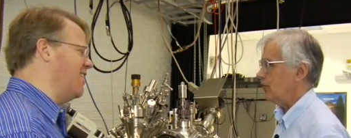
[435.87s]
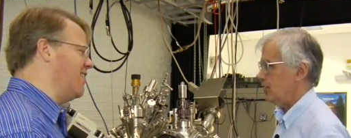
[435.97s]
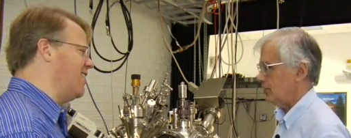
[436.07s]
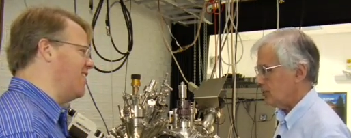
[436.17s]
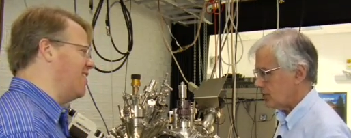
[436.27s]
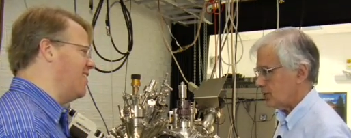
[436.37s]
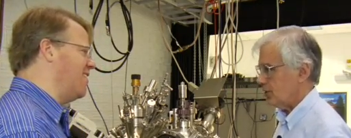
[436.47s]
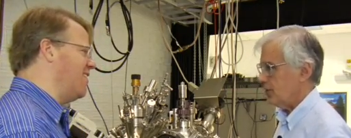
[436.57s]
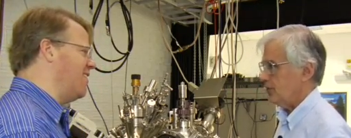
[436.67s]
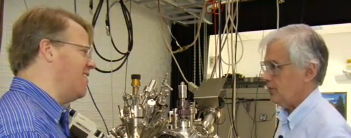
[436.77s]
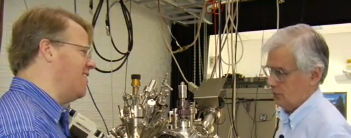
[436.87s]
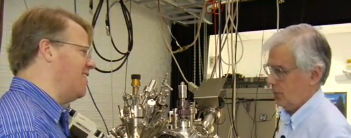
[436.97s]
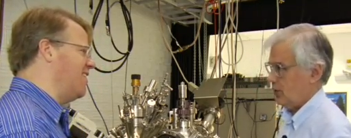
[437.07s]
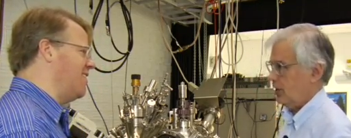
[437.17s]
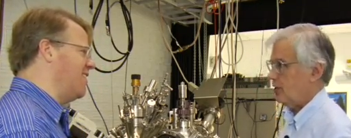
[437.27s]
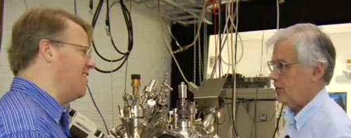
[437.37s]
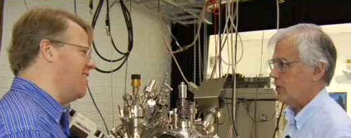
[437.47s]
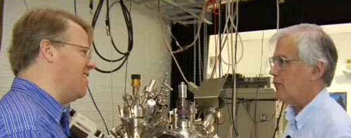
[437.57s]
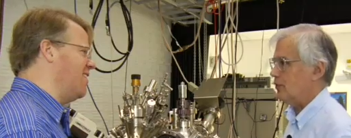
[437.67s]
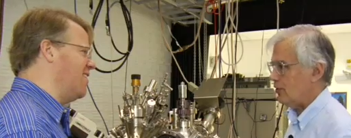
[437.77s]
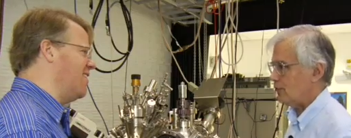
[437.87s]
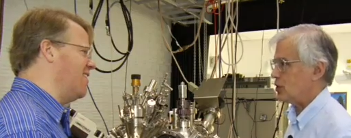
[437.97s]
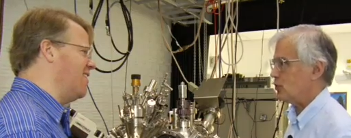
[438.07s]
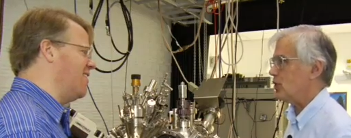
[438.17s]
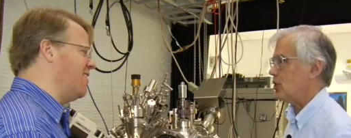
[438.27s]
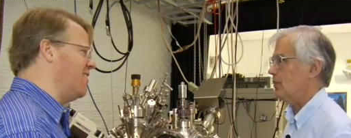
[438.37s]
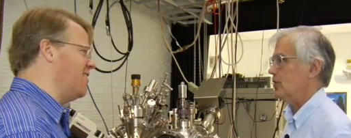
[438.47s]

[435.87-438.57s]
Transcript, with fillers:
Speaker 1: of years. Okay, of different switching